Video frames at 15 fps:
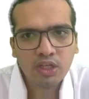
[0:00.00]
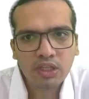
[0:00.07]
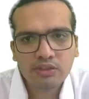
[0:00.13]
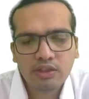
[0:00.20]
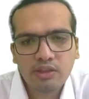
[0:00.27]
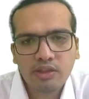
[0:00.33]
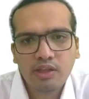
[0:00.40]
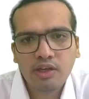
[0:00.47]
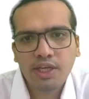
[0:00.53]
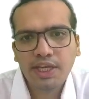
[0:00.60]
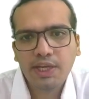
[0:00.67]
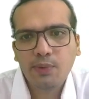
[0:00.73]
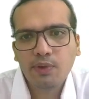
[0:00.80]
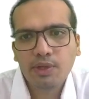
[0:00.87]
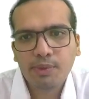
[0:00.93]
So the
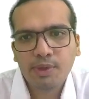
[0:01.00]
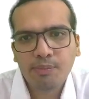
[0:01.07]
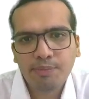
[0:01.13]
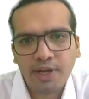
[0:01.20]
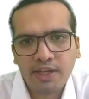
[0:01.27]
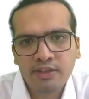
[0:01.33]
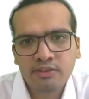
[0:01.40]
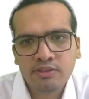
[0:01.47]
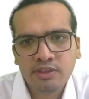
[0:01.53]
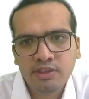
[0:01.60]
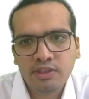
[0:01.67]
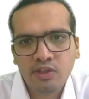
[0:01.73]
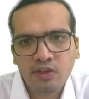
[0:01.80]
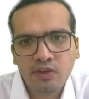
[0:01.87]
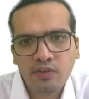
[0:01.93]
equilibrium price
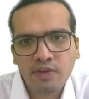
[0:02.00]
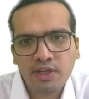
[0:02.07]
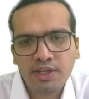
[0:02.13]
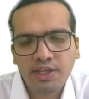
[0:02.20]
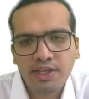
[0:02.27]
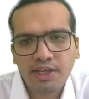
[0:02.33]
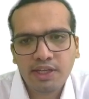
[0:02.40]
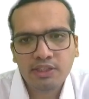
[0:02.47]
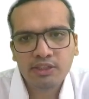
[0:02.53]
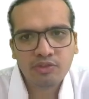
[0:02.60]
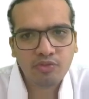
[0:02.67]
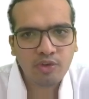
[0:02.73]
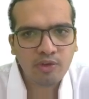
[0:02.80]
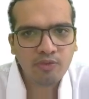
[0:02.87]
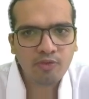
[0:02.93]
will
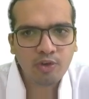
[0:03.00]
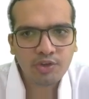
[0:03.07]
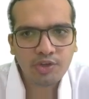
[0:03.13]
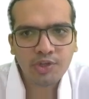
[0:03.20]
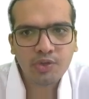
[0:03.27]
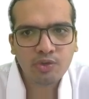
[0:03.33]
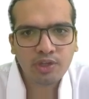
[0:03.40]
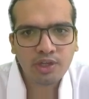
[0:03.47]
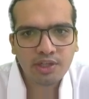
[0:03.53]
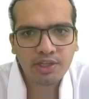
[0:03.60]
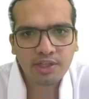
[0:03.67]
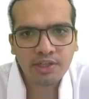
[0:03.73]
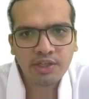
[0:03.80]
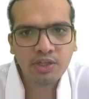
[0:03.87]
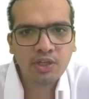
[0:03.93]
decrease from 40 to
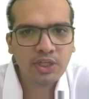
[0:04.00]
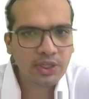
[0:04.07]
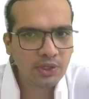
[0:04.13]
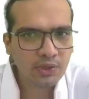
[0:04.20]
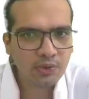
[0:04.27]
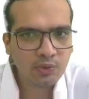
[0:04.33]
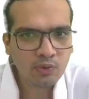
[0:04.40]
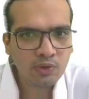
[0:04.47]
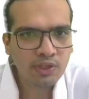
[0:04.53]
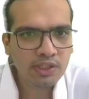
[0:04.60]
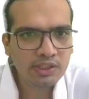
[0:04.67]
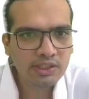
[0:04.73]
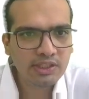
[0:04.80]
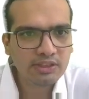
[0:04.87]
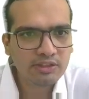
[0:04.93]
30 due to
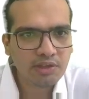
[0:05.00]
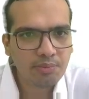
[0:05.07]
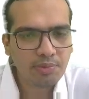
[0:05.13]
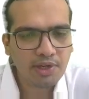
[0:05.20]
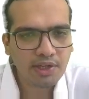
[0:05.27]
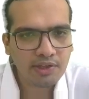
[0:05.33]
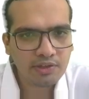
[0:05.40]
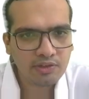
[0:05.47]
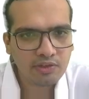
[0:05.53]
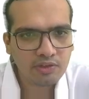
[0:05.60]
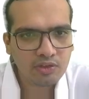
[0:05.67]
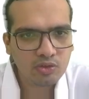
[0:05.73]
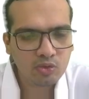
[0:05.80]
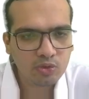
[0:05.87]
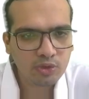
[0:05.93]
increased supply.
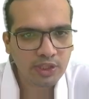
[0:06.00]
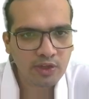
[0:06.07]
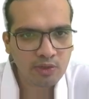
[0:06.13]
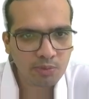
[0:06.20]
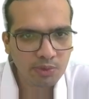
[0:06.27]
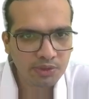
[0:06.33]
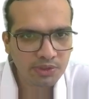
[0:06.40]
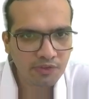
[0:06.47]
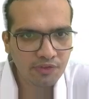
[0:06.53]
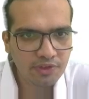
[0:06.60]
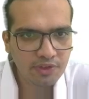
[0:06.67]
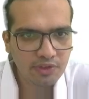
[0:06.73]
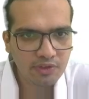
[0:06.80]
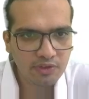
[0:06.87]
So there will be shift.